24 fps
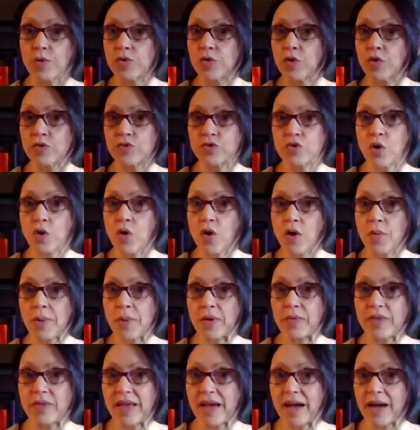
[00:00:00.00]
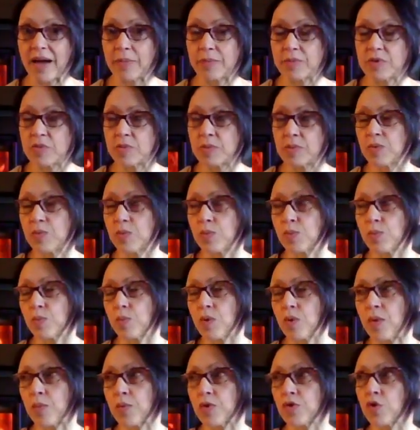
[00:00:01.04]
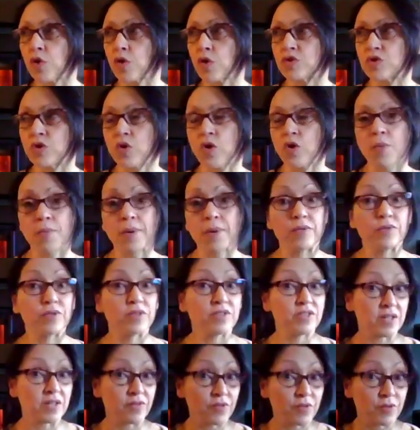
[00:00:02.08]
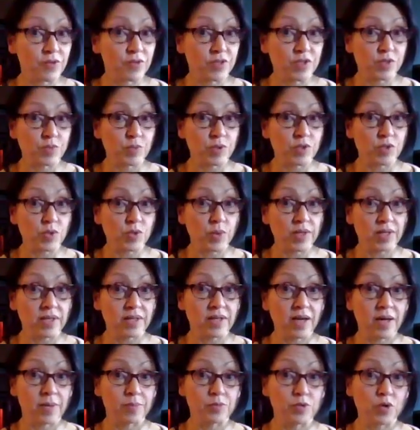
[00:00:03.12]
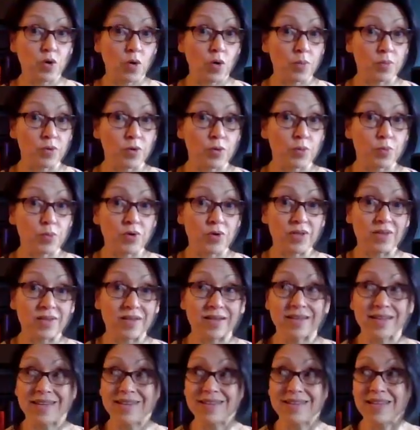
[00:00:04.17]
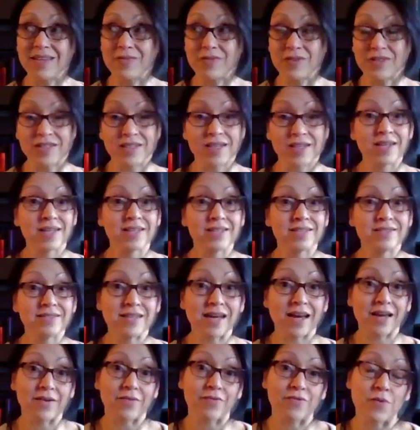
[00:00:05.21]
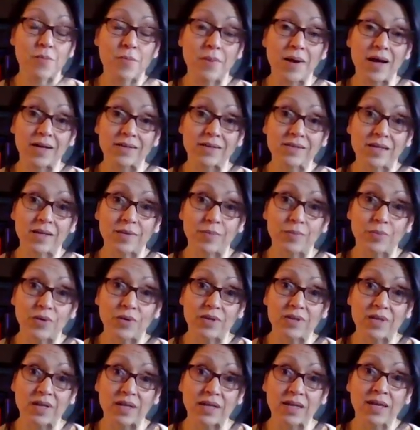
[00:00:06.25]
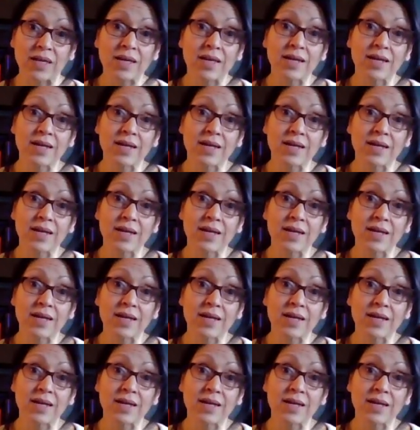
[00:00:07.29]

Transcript: We're not taught about the abdomen. We're not taught about the difference between abdominal breathing and even diaphragmatic breathing.